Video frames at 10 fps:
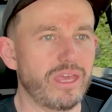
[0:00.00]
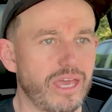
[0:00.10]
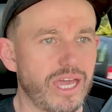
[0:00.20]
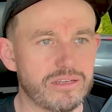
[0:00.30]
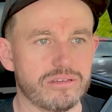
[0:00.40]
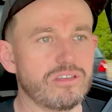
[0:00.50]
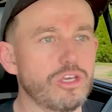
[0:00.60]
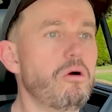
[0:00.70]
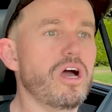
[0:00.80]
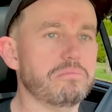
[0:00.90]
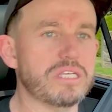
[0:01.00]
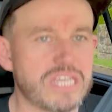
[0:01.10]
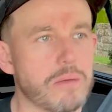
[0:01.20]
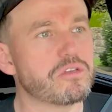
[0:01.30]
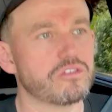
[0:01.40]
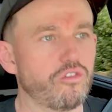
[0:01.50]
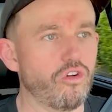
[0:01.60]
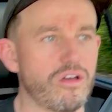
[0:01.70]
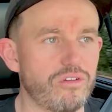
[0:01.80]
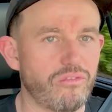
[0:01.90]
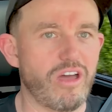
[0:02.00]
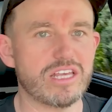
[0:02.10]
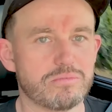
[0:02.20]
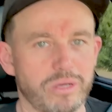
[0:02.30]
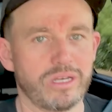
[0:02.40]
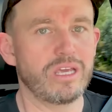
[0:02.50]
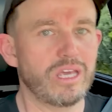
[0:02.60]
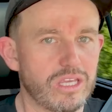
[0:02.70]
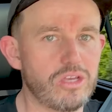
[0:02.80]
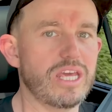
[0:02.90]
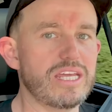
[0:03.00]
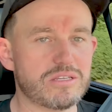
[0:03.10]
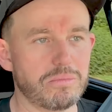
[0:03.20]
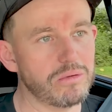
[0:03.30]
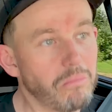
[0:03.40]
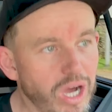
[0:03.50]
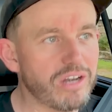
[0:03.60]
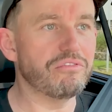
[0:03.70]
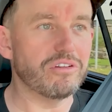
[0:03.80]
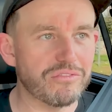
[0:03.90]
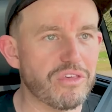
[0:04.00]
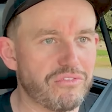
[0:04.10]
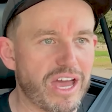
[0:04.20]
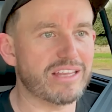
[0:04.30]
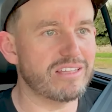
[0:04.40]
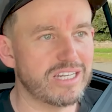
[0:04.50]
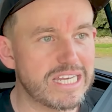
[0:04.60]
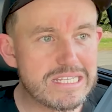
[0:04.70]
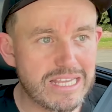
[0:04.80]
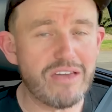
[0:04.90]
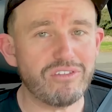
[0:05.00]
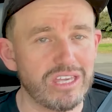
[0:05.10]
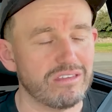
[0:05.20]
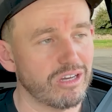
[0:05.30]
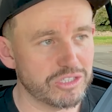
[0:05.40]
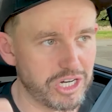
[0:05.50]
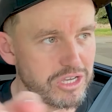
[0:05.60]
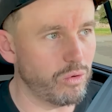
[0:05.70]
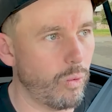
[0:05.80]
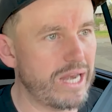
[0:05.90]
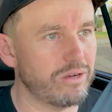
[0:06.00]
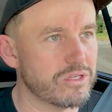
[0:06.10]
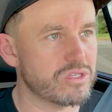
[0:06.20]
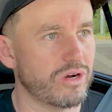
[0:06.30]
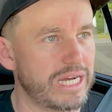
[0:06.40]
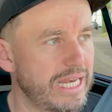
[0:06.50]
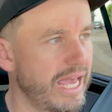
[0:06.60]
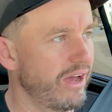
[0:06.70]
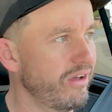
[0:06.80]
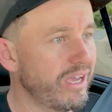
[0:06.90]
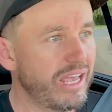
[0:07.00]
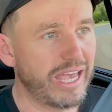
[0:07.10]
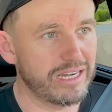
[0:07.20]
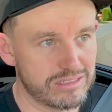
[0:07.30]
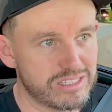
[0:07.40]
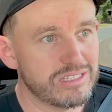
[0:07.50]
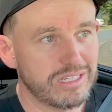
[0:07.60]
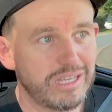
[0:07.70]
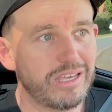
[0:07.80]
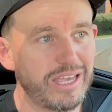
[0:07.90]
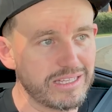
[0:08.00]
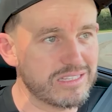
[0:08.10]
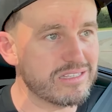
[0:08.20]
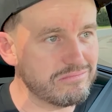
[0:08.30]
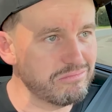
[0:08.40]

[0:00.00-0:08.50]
And you might be tempted to drive it fast, but you need to be mindful of the fact that it is heavy. I'll show you the weight on the screen now, and it's,